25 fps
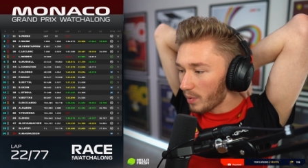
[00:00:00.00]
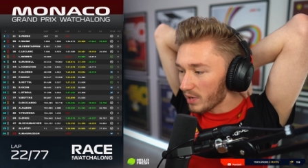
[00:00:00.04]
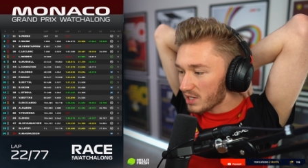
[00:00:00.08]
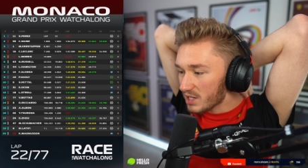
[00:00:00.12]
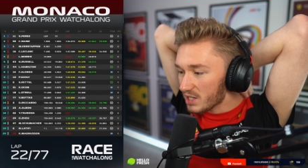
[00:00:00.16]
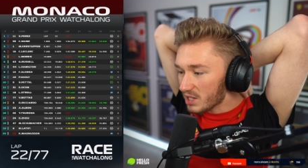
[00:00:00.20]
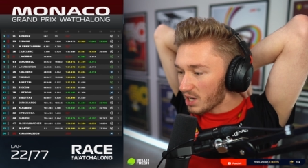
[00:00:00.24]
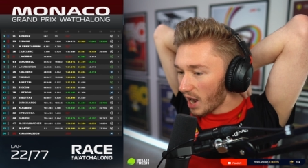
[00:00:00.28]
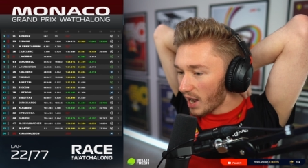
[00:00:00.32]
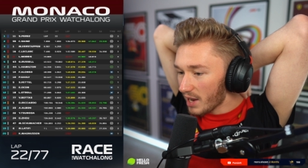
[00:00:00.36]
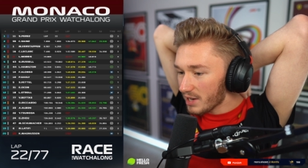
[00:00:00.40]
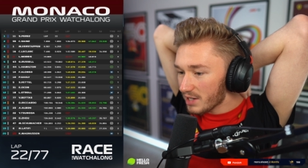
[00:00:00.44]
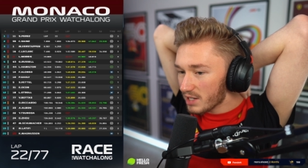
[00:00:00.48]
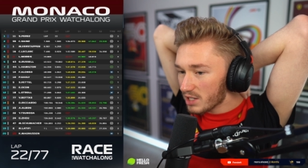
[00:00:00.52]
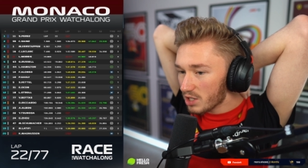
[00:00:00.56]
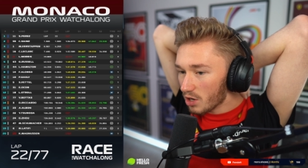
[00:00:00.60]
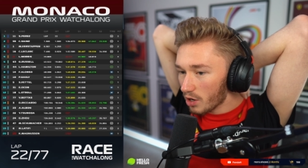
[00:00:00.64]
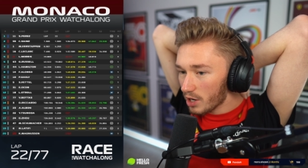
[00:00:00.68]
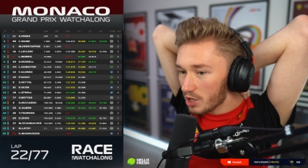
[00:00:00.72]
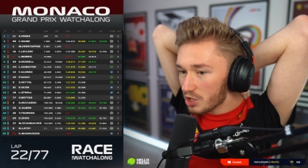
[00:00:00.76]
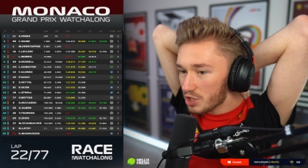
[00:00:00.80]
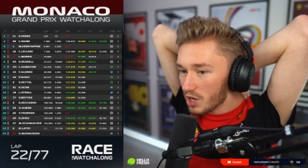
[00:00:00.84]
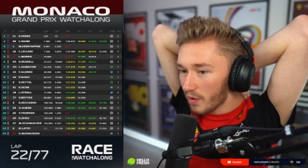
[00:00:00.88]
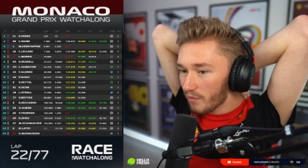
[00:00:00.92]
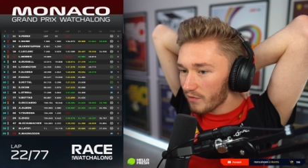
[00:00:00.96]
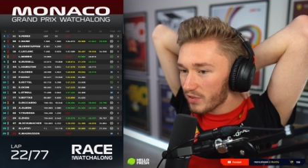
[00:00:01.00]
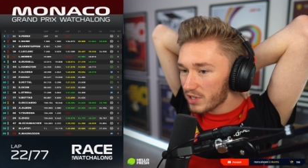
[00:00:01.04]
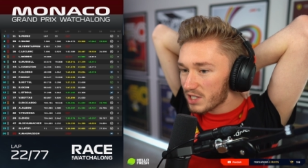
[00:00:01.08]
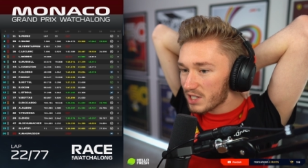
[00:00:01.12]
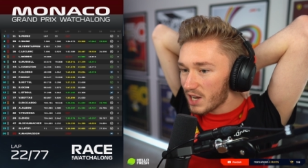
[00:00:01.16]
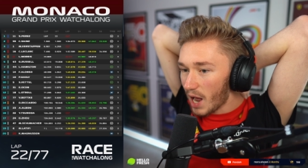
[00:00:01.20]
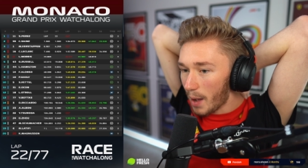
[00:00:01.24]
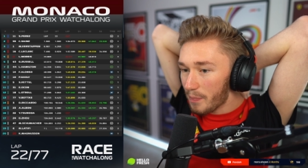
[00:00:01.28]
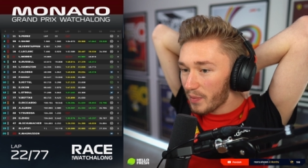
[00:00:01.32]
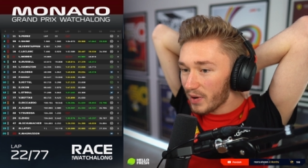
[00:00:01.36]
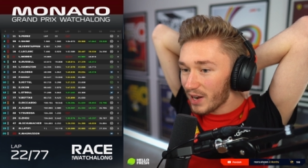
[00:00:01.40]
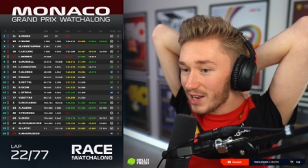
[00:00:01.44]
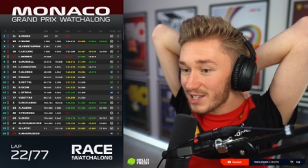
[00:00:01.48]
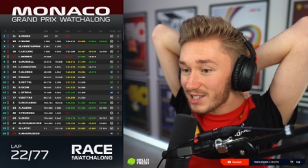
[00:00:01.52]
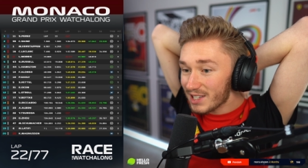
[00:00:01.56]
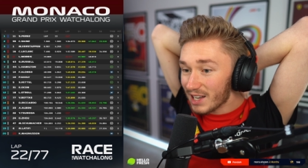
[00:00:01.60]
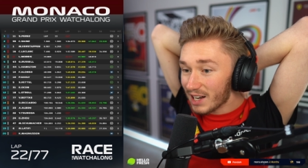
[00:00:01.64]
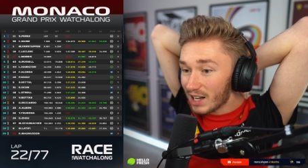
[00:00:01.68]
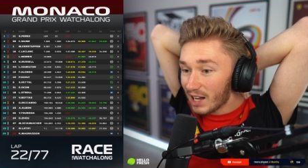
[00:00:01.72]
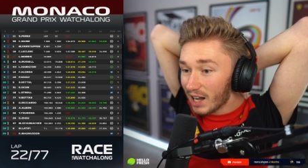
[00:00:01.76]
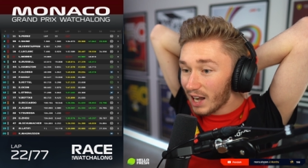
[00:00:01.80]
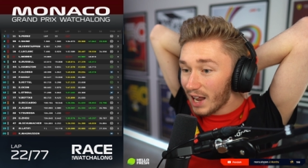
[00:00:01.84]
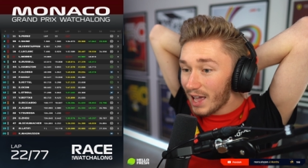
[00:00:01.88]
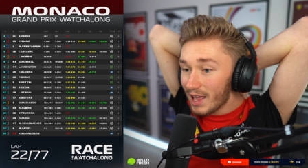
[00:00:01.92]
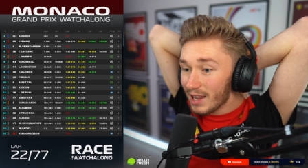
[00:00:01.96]
But Sainz is going to jump Verstappen. His
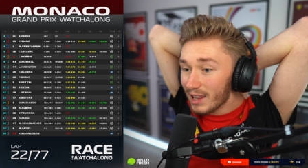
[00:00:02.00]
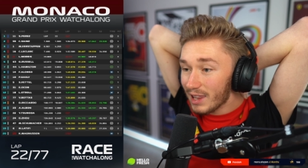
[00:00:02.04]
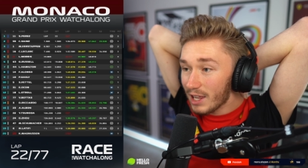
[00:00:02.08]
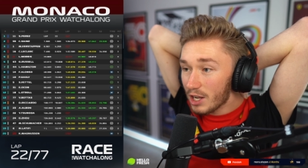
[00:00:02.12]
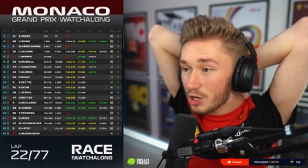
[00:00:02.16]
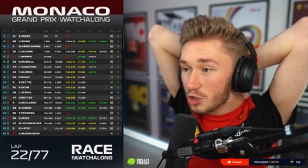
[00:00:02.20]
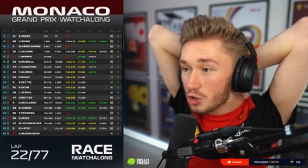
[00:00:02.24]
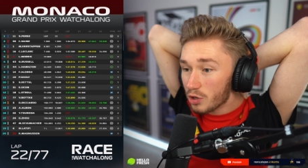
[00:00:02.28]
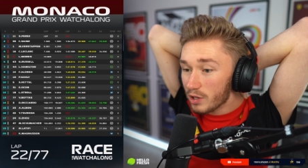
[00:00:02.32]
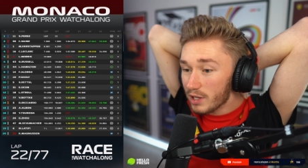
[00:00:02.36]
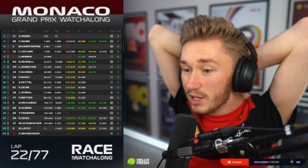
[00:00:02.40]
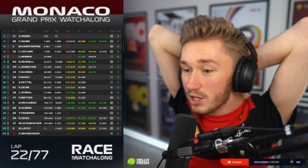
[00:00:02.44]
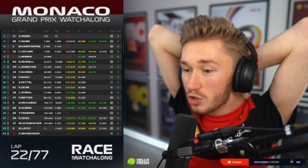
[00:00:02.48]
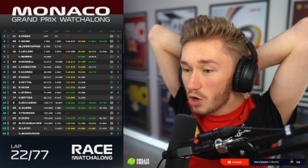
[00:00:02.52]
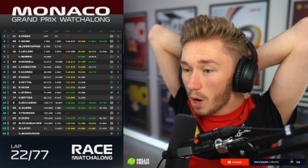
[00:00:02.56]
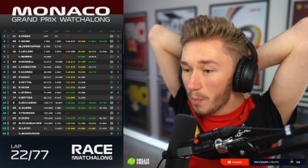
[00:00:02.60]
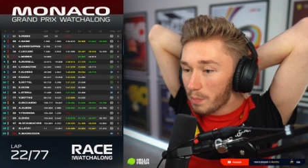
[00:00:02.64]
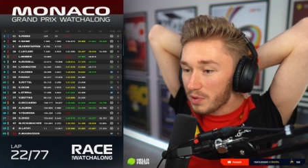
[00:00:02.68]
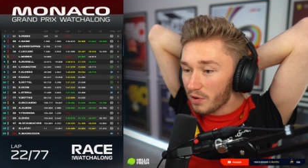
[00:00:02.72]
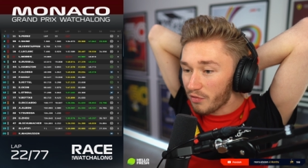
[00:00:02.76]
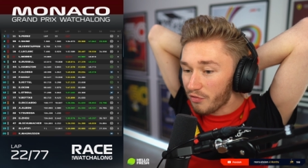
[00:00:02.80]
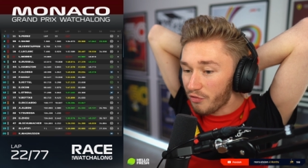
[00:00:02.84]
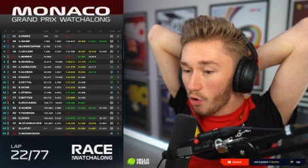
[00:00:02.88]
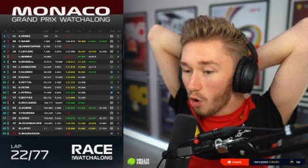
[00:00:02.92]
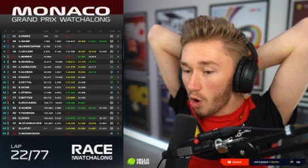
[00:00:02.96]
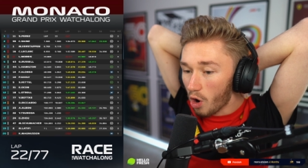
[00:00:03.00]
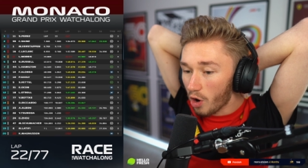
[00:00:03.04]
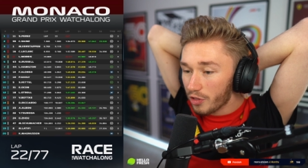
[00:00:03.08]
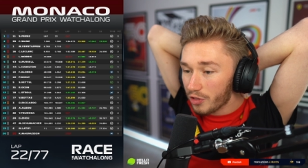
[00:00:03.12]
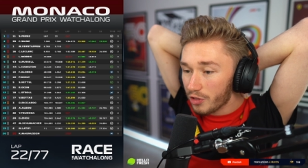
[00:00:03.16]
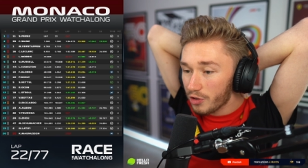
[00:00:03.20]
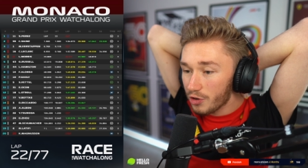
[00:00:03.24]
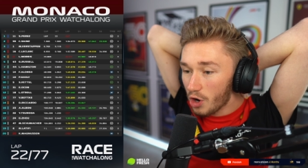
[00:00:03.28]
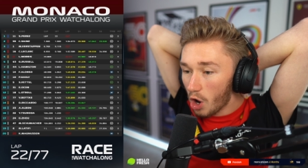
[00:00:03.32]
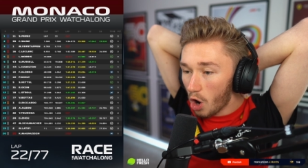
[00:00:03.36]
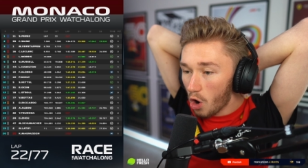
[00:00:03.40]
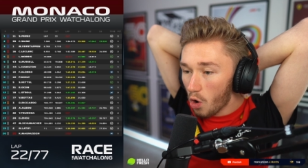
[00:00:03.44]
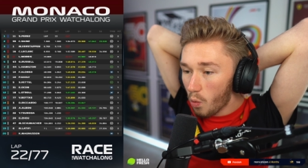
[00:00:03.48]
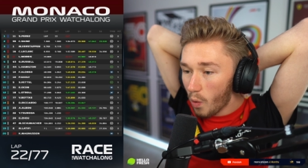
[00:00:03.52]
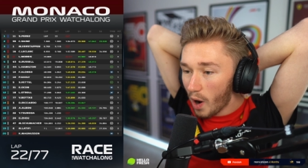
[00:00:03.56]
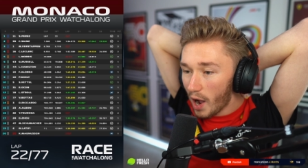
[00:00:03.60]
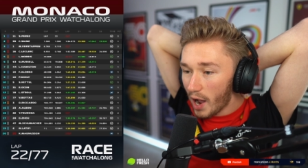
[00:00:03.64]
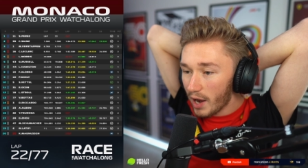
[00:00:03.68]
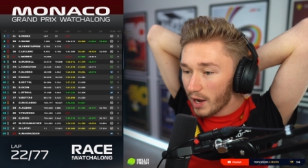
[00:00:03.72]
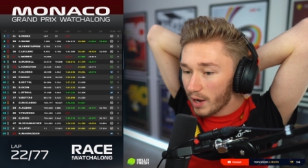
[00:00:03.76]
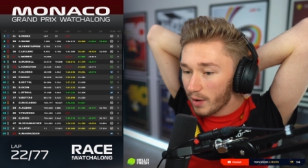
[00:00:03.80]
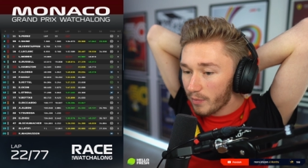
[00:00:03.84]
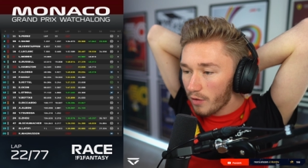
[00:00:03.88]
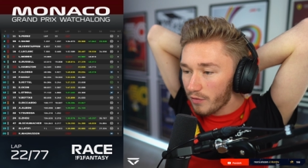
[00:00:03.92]
Leclerc literally dropped to fourth. No way.